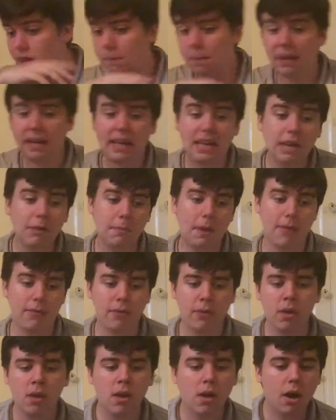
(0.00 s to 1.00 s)
is a
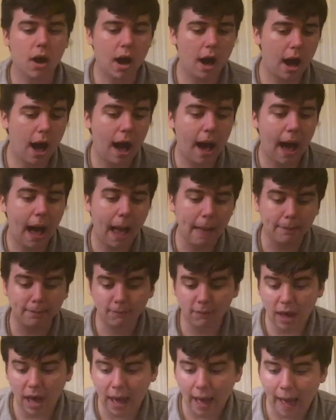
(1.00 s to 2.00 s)
behemoth. I
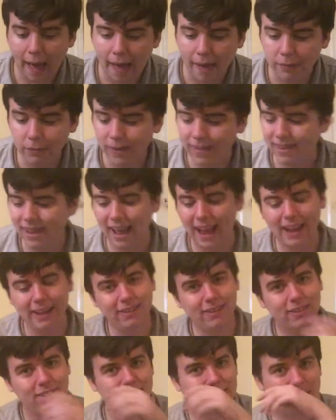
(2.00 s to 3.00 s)

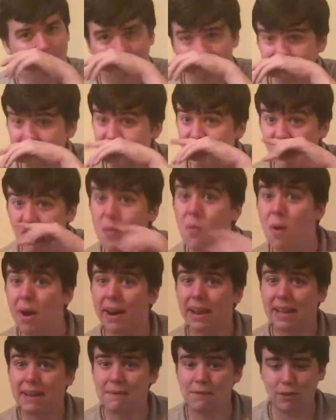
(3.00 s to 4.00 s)
kind of don't
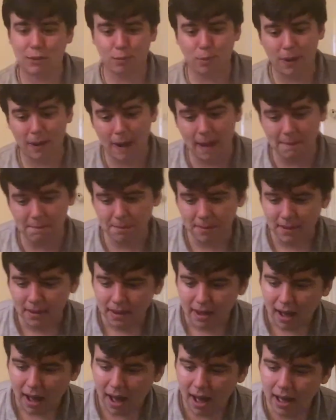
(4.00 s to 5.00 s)
want to give this one up.
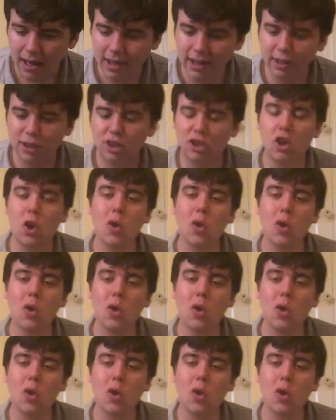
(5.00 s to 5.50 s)
It's